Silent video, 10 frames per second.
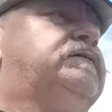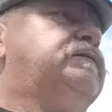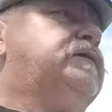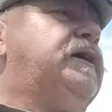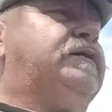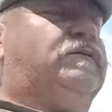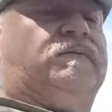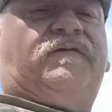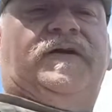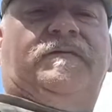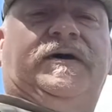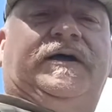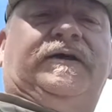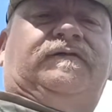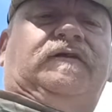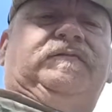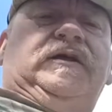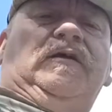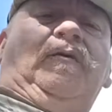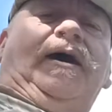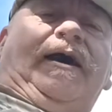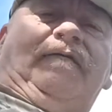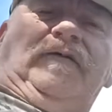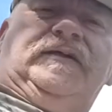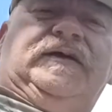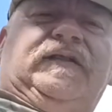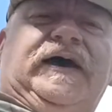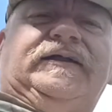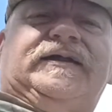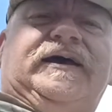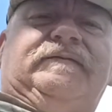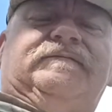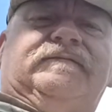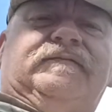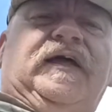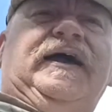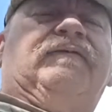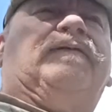was talking to a friend of mine. He said to me, "You know what? I really like that knife."